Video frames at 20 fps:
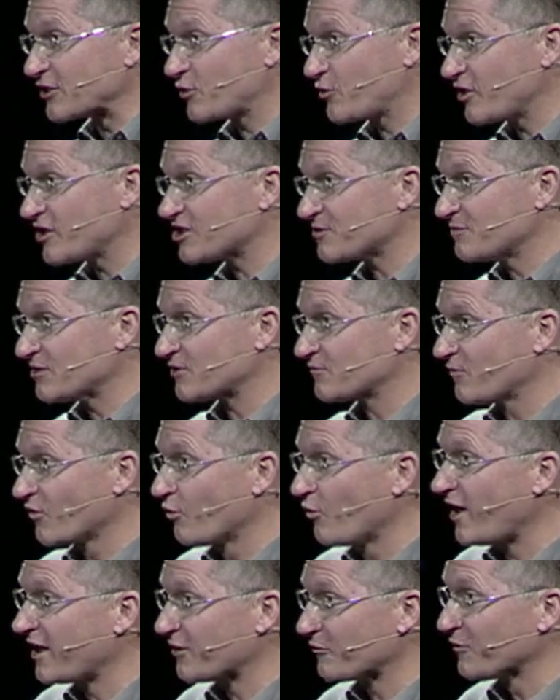Christmas for
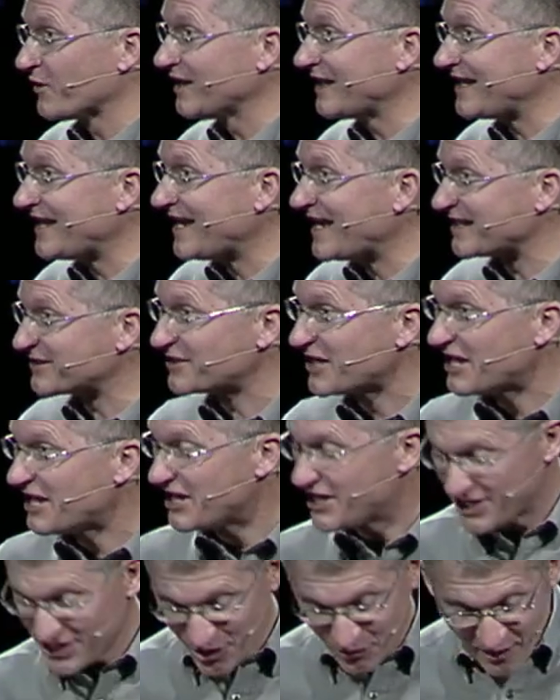what it really is.
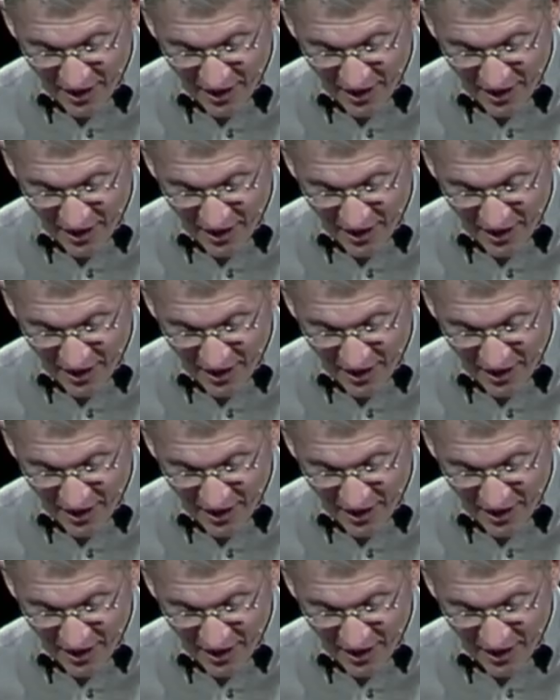You know